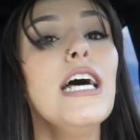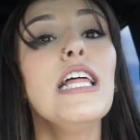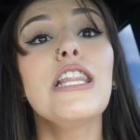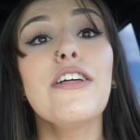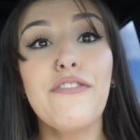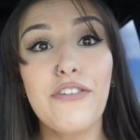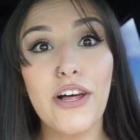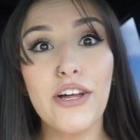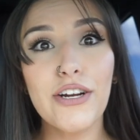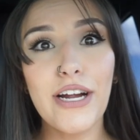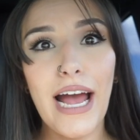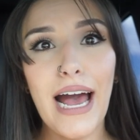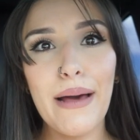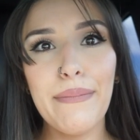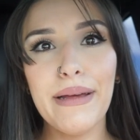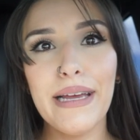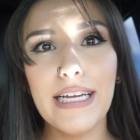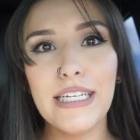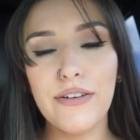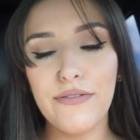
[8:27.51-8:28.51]
the Flutter
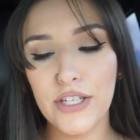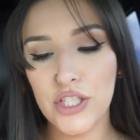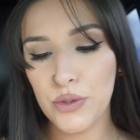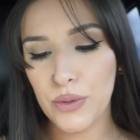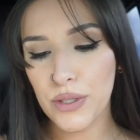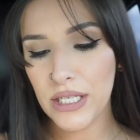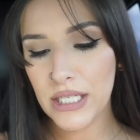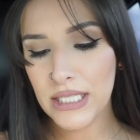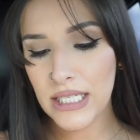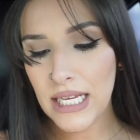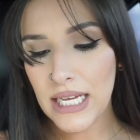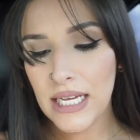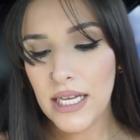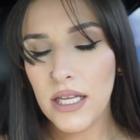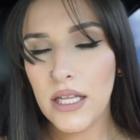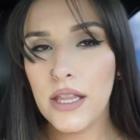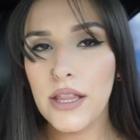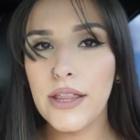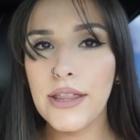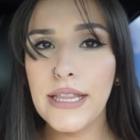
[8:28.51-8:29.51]
Habit individuals.
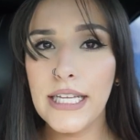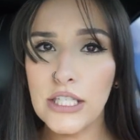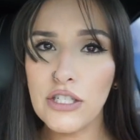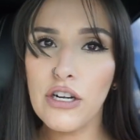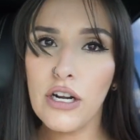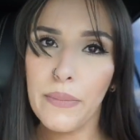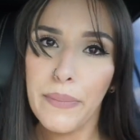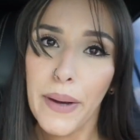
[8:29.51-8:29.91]
These are